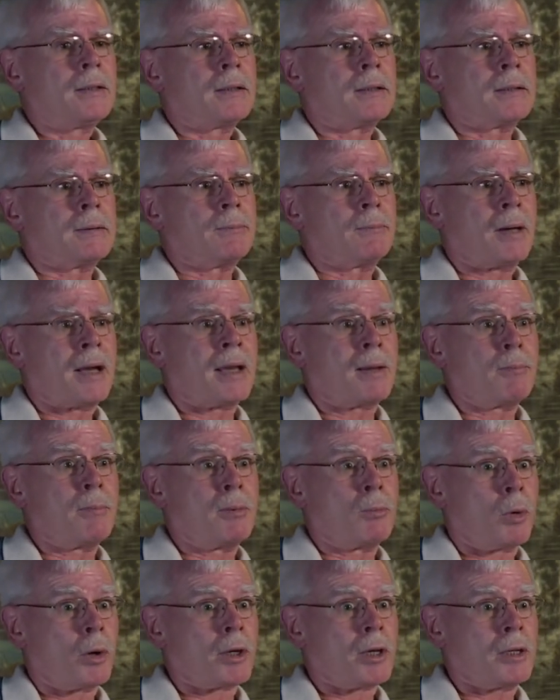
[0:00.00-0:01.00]
Um, I had
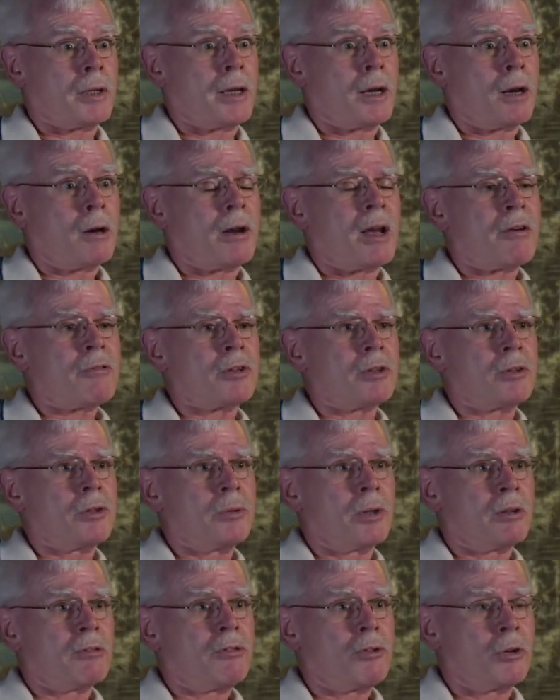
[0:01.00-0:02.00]
been working there after
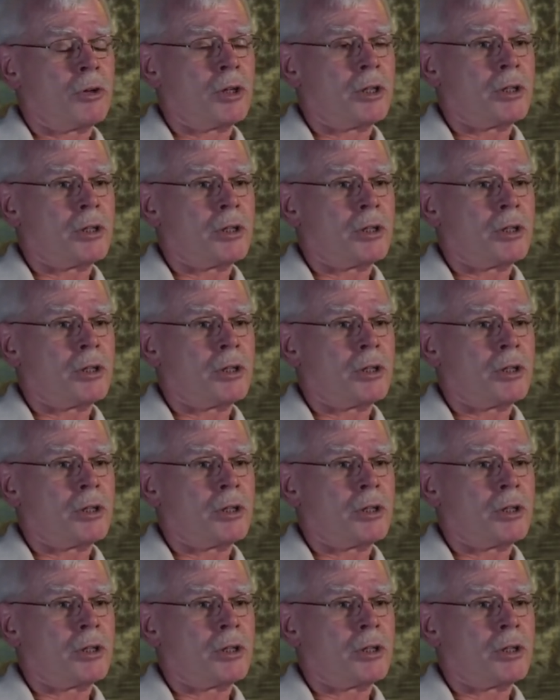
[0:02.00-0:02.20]
doing a four